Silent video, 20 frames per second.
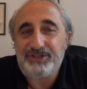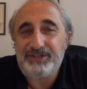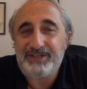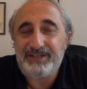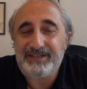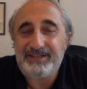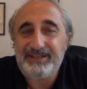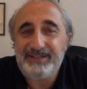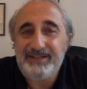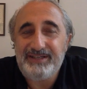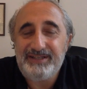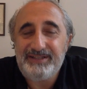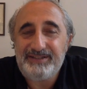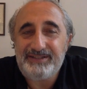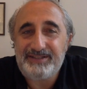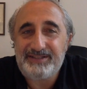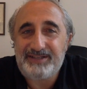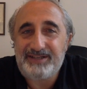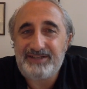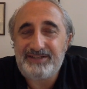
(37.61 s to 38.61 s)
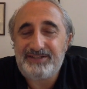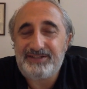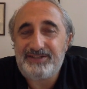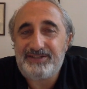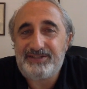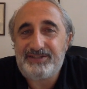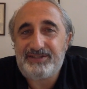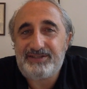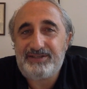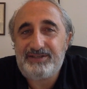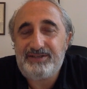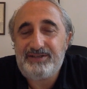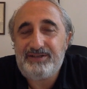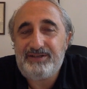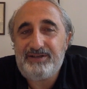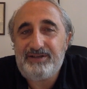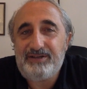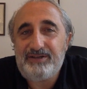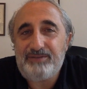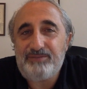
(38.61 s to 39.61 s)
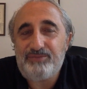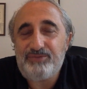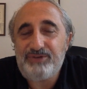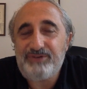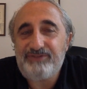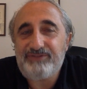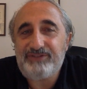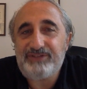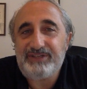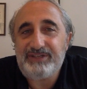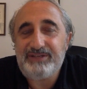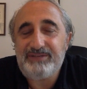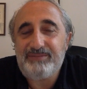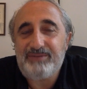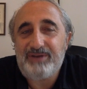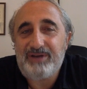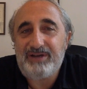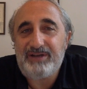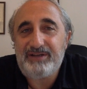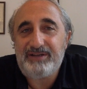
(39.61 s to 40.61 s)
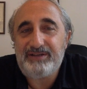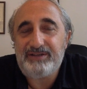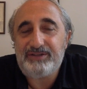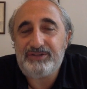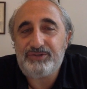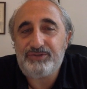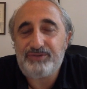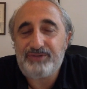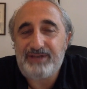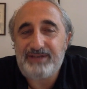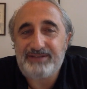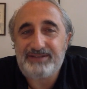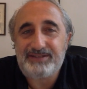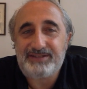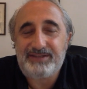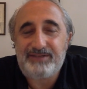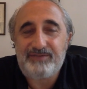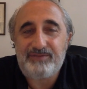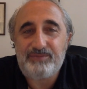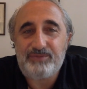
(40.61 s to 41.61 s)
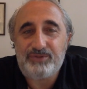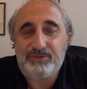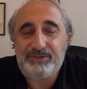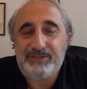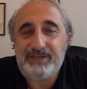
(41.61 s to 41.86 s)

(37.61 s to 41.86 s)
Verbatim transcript: And I discussed this briefly in my 2007 book,